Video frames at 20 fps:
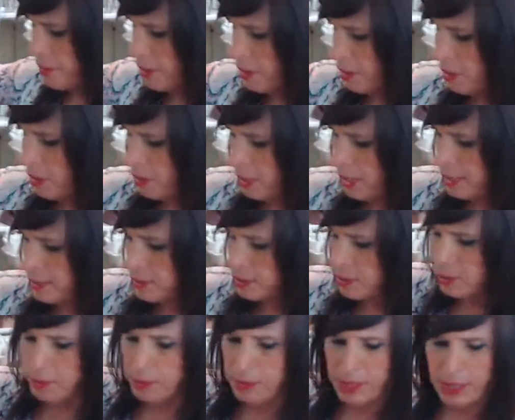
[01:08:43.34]
Oh, that's
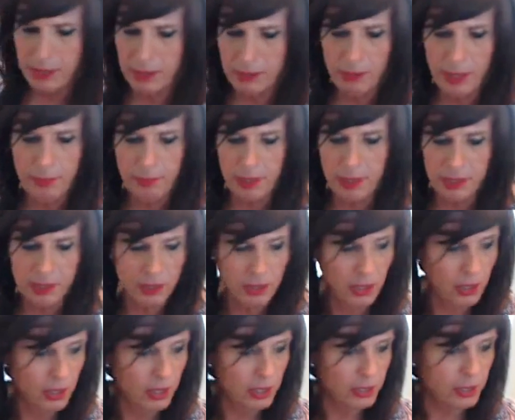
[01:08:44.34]
going to be a ripping
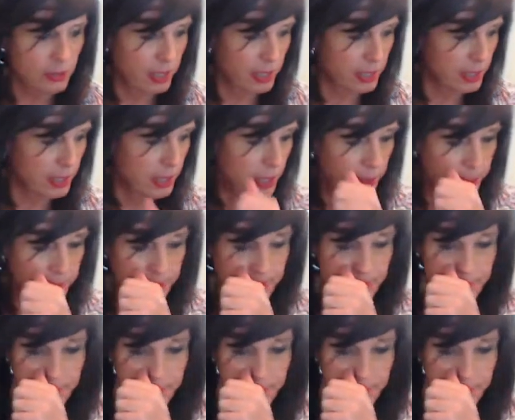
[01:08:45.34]
sauce right there.